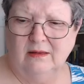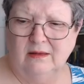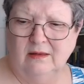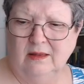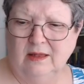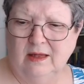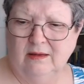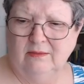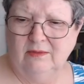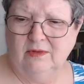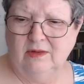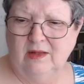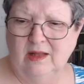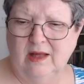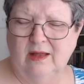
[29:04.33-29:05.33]
the
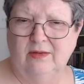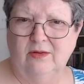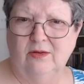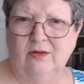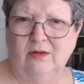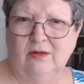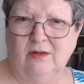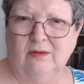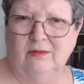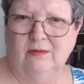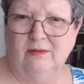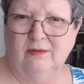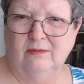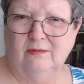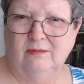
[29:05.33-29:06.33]
the other
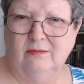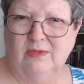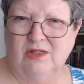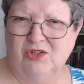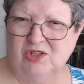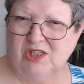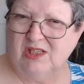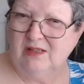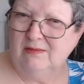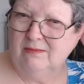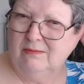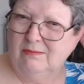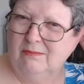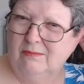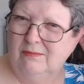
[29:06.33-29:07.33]
mushy
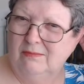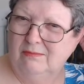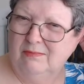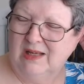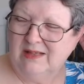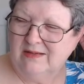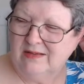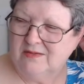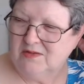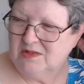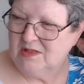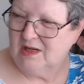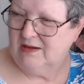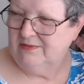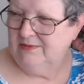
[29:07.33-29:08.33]
mix of
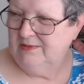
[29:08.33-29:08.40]
stuff.